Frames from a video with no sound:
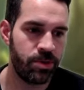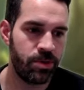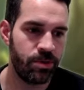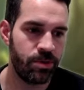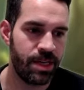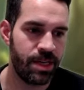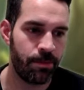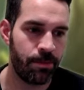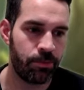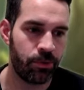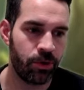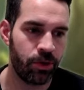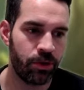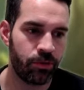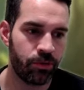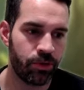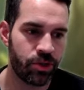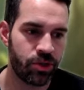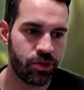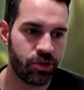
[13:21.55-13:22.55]
to temporarily
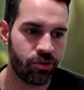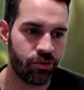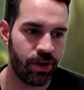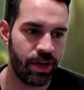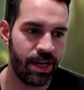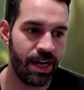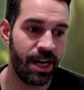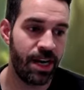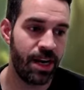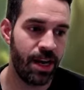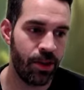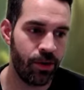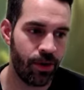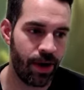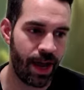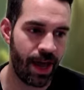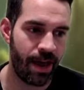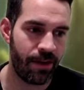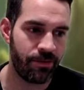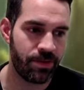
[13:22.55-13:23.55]
restrain
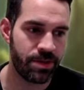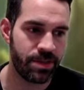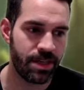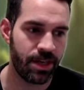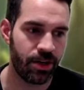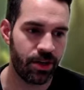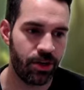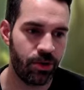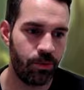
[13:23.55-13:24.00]
another adversary